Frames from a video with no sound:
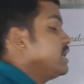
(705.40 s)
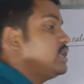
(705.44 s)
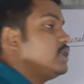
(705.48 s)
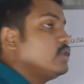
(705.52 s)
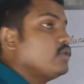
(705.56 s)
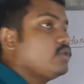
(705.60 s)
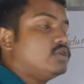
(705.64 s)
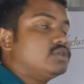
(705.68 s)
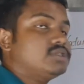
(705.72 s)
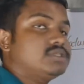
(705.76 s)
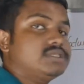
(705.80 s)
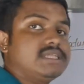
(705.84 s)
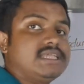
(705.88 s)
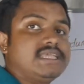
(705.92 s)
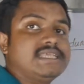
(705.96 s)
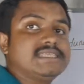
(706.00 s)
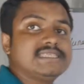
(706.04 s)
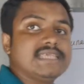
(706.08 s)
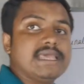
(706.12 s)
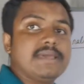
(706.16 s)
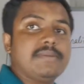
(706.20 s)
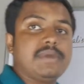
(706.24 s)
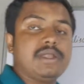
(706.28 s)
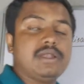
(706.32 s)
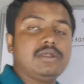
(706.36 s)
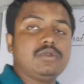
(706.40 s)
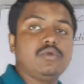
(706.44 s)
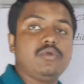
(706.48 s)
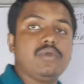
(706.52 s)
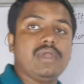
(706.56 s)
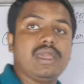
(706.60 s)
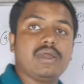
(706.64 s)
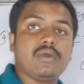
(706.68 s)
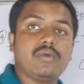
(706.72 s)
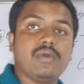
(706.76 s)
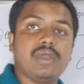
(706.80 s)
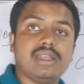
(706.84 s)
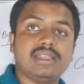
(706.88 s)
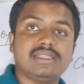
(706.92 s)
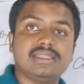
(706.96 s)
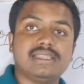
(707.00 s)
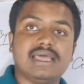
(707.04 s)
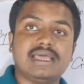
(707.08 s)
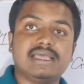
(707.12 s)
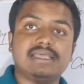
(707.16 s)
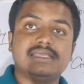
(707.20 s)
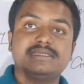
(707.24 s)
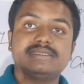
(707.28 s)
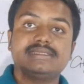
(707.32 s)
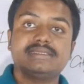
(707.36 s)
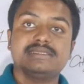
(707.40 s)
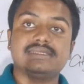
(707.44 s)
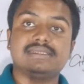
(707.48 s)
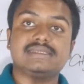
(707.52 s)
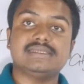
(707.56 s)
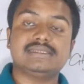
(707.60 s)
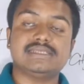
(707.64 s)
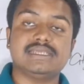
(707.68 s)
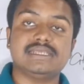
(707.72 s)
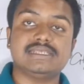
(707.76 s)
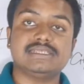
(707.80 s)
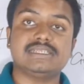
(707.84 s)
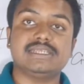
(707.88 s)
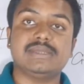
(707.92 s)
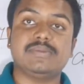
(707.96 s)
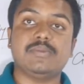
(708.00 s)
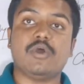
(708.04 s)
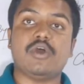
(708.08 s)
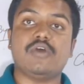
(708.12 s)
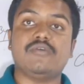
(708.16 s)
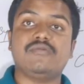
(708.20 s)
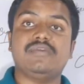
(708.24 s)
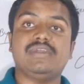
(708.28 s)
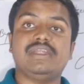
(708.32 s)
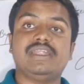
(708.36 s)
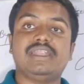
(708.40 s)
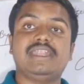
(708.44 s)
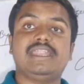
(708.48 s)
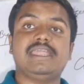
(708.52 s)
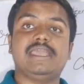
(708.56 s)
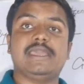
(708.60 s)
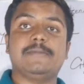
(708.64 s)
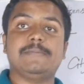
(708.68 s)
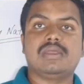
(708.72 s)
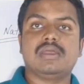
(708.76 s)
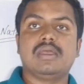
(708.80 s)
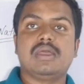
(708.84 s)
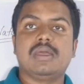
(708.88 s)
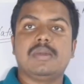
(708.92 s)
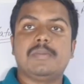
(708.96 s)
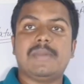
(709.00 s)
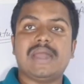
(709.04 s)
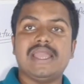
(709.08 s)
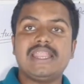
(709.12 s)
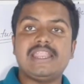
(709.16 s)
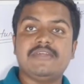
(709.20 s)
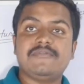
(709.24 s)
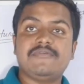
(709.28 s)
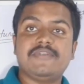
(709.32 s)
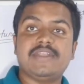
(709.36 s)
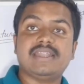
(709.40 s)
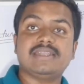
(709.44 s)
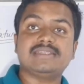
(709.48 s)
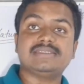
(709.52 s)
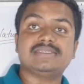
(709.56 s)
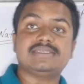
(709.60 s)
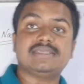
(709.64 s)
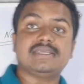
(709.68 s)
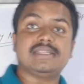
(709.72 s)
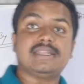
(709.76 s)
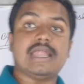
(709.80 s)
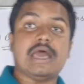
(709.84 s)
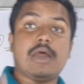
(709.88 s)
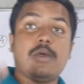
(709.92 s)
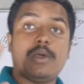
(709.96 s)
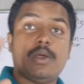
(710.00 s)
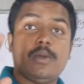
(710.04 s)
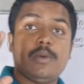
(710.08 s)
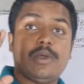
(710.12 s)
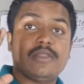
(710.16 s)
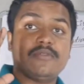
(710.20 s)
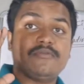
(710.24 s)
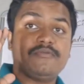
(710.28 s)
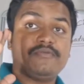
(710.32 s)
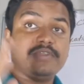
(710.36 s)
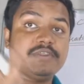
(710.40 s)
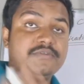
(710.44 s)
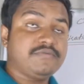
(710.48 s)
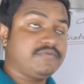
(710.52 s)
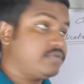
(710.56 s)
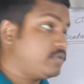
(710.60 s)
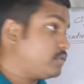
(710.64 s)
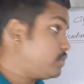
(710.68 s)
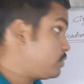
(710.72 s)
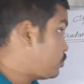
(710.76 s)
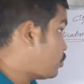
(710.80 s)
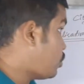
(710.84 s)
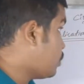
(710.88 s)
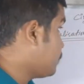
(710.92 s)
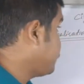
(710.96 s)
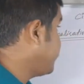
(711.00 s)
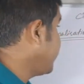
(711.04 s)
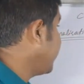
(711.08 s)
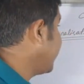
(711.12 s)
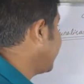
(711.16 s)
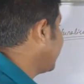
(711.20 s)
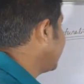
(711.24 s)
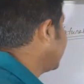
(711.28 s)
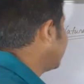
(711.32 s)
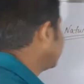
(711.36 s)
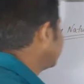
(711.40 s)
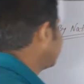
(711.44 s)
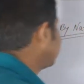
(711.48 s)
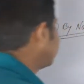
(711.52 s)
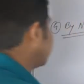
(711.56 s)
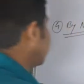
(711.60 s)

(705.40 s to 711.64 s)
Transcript: he or she is able to acquire the citizenship of India. My dear friends, now our fifth topic is